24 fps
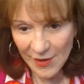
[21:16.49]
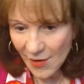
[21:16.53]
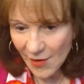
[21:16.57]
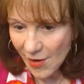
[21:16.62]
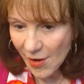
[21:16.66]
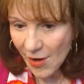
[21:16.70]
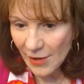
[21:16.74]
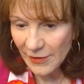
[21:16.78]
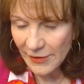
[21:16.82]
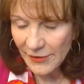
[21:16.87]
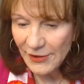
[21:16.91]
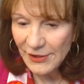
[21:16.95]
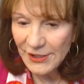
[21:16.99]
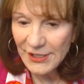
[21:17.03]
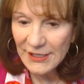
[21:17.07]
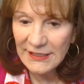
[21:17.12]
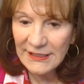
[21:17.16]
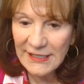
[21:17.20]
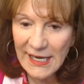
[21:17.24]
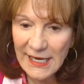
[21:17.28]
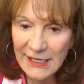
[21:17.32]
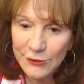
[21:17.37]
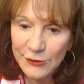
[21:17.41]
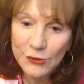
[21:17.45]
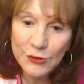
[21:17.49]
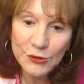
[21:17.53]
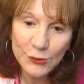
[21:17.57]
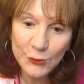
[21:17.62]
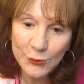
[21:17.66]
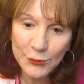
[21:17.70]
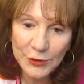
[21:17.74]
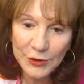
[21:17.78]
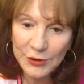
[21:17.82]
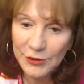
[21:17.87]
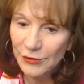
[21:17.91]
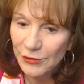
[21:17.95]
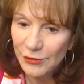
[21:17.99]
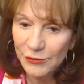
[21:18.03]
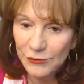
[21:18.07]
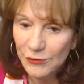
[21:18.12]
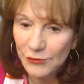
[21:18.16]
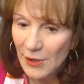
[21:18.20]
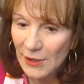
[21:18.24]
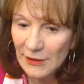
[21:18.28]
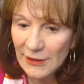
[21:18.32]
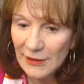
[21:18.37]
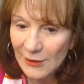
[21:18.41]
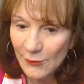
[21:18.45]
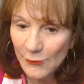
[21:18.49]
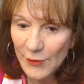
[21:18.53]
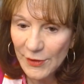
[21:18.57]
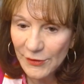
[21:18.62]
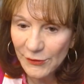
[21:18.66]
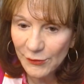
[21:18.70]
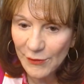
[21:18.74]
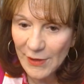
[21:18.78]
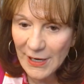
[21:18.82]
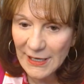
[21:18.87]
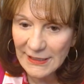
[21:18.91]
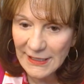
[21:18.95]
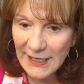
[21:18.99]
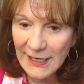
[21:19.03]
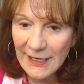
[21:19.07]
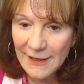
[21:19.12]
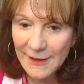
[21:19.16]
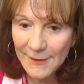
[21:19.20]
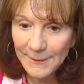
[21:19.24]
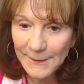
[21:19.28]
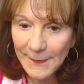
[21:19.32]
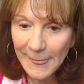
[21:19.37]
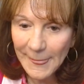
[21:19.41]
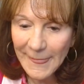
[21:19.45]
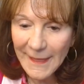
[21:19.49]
all of the disasters we're struggling with right now.